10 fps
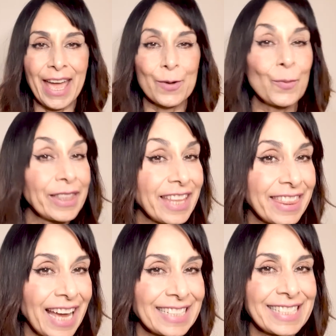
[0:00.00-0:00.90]
with the
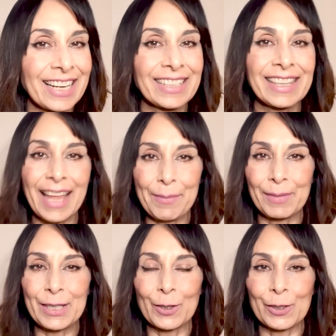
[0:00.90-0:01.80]
thanks done, let
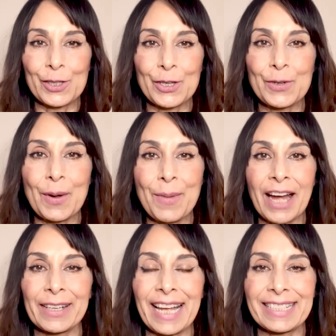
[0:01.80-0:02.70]
me talk to you
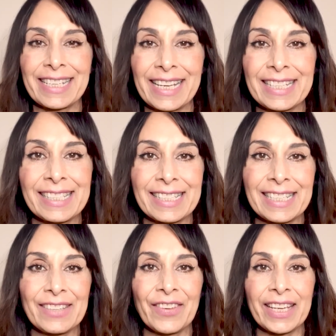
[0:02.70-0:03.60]
about getting into
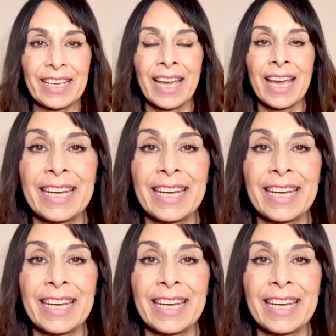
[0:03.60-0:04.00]
TV.